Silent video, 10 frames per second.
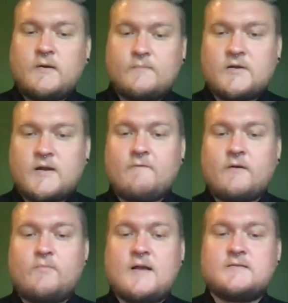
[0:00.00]

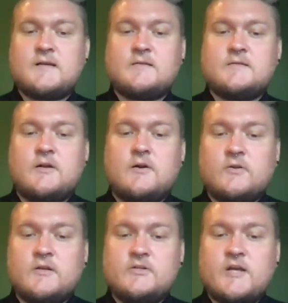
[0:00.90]
cryptographic process that
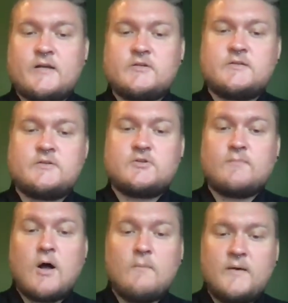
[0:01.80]
only checks
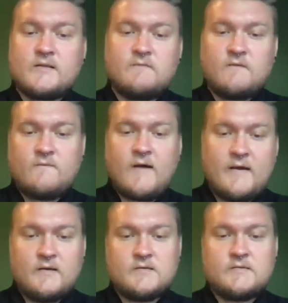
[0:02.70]
small bits of the
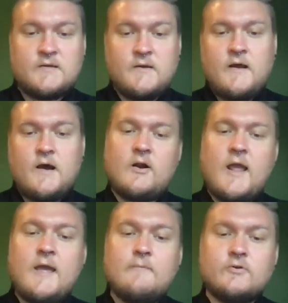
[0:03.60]
files and are
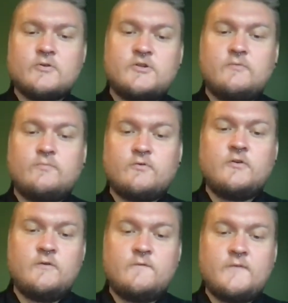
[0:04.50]
able to
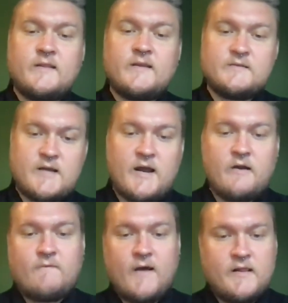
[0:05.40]
prove that the
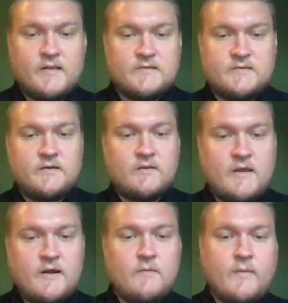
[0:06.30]
entire file is still
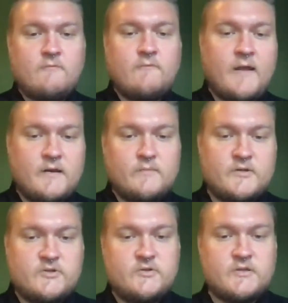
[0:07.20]
there by
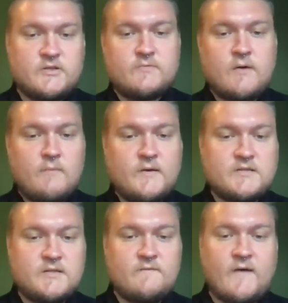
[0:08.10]
randomly choosing small
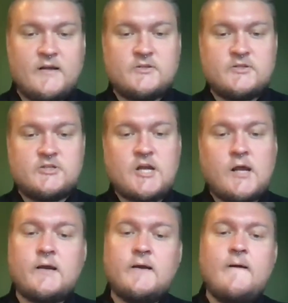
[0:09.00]
bits of the files to
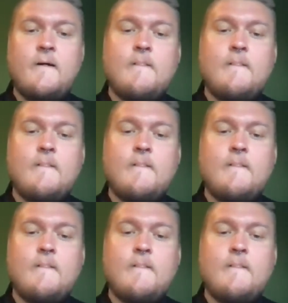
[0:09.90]
check.